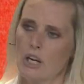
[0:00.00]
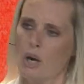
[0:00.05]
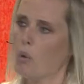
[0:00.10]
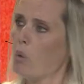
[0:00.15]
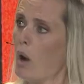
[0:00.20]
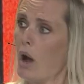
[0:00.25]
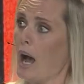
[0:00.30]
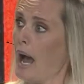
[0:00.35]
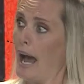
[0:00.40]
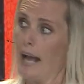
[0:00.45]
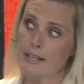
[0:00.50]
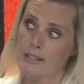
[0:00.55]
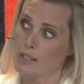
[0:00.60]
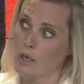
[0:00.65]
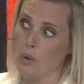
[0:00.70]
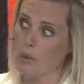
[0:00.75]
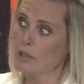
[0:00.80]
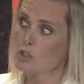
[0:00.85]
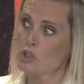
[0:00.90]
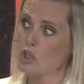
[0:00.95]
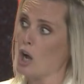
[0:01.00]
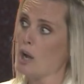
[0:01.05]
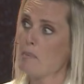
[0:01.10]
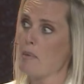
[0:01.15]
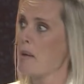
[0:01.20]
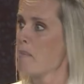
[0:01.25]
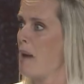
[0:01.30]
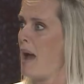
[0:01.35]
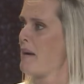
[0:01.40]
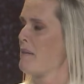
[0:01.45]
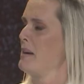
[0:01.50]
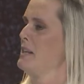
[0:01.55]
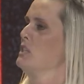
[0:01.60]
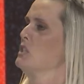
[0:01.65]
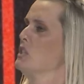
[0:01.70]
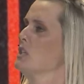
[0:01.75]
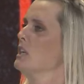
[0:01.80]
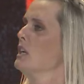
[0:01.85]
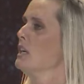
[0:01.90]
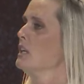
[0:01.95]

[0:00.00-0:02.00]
know what? I don't enjoy my marriage.